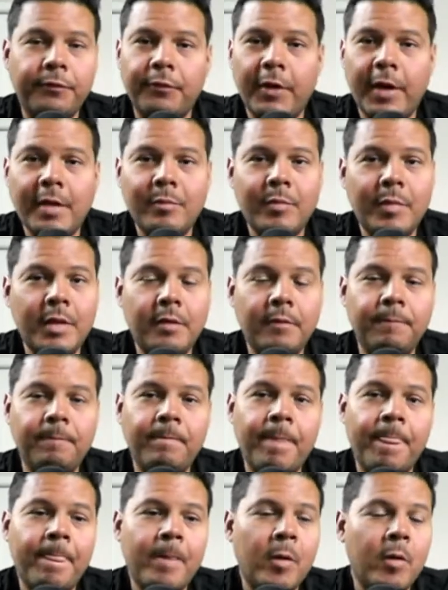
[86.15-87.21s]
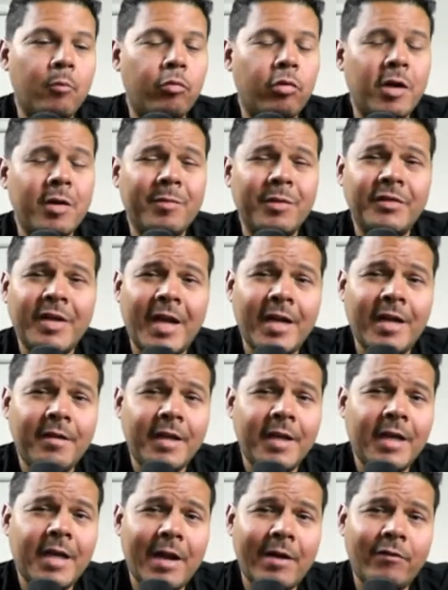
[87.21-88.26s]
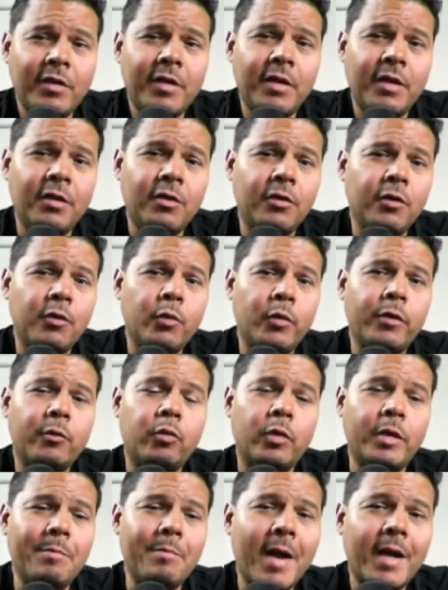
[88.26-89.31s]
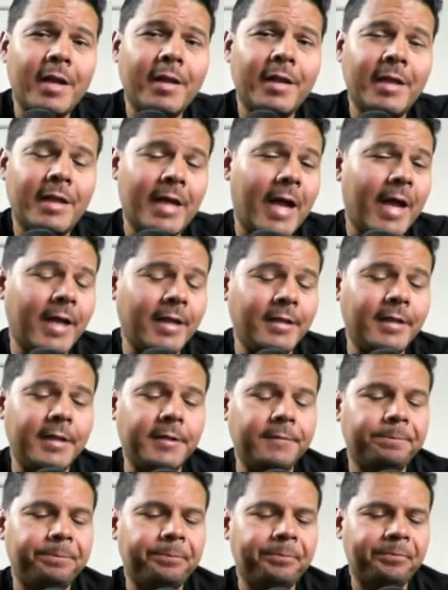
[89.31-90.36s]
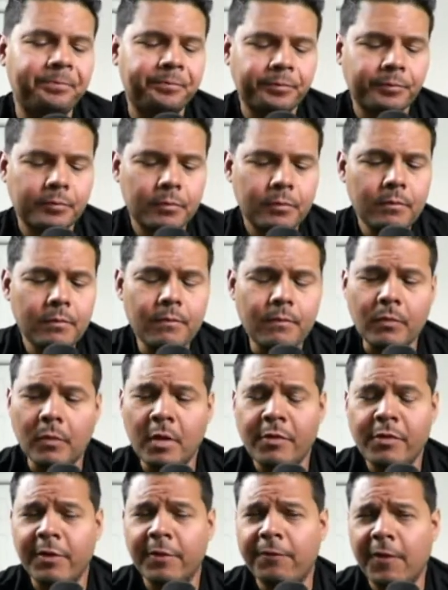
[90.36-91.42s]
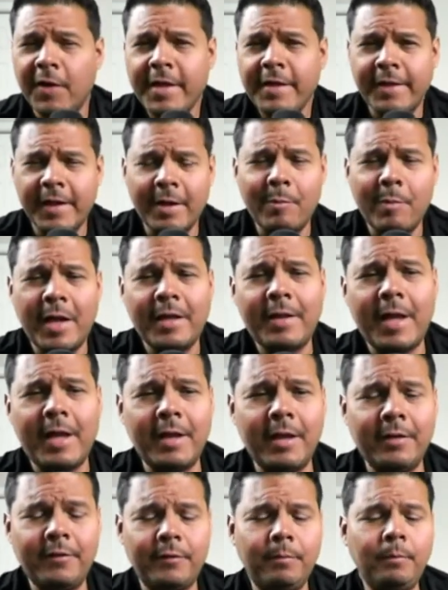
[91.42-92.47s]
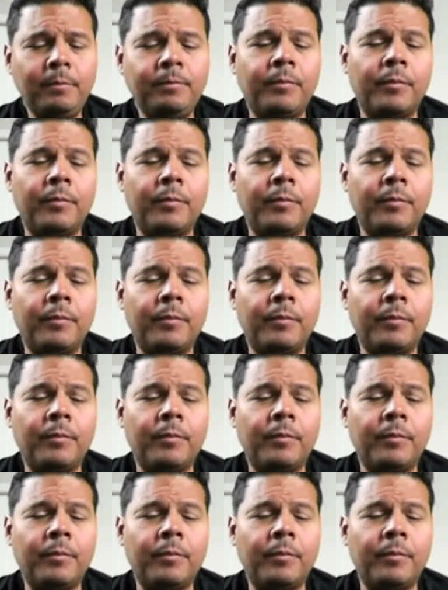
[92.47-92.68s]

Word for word: framing, pretty much anything and everything to do with remodeling I did. The funny thing about that is